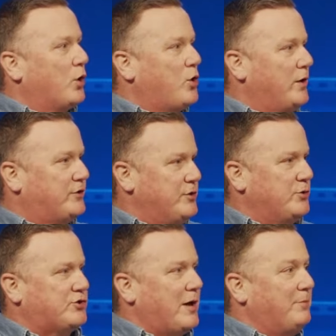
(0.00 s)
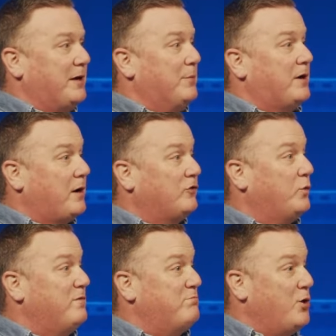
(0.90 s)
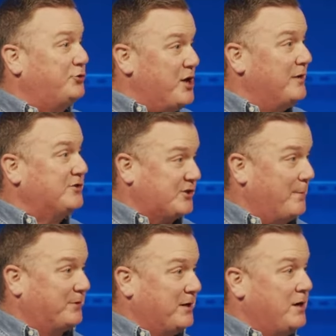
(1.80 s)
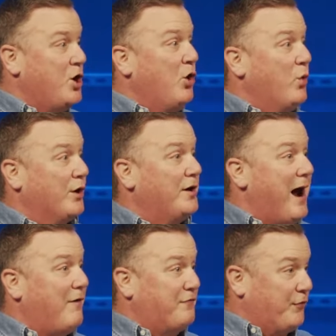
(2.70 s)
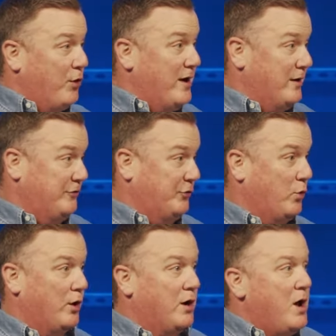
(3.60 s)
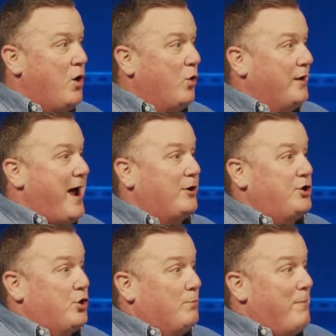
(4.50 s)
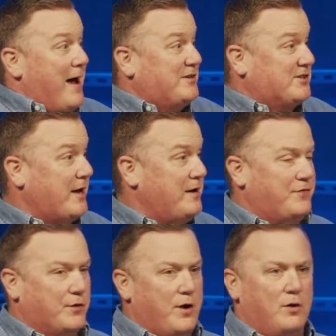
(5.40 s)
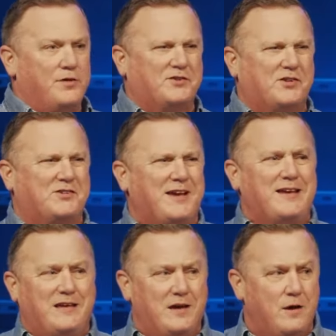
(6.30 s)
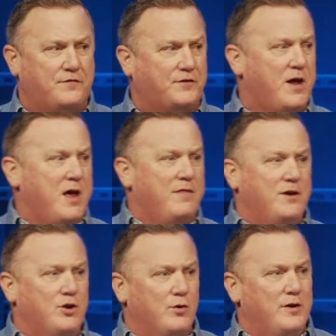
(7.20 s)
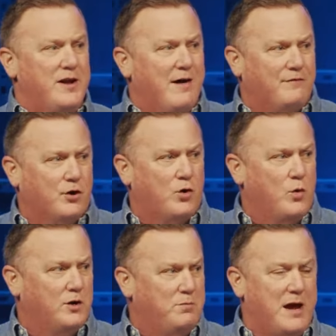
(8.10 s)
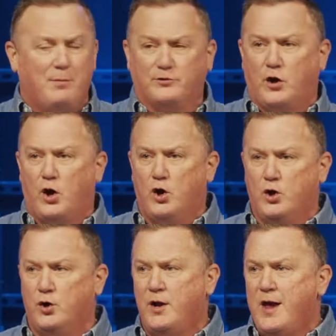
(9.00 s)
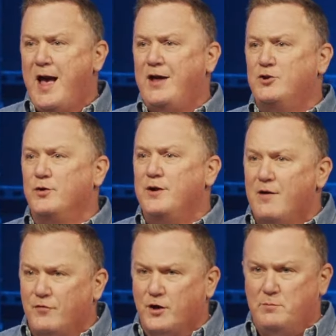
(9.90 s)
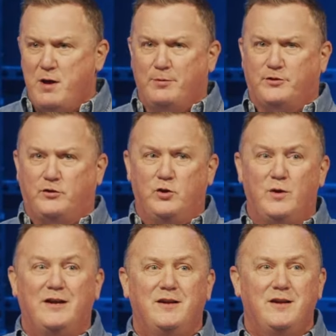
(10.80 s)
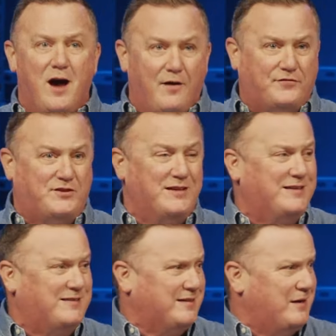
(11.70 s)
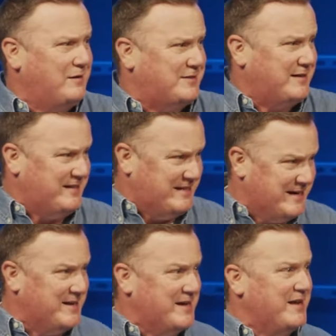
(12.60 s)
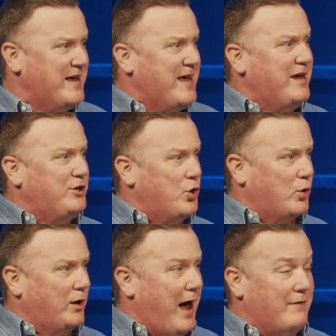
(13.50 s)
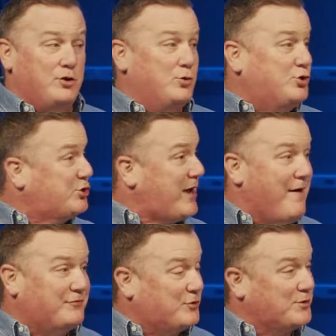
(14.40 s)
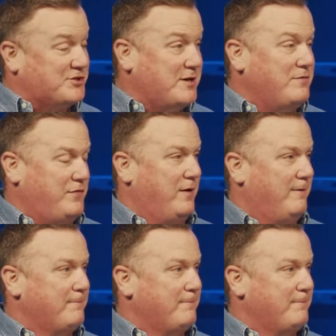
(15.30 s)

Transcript: going to do something, and because we've both done something, we're now friends, or now you're my Savior. No, this is a gift that you're never going to be able to earn, and you're never going to be able to do enough to get it in your life. You just have to receive it.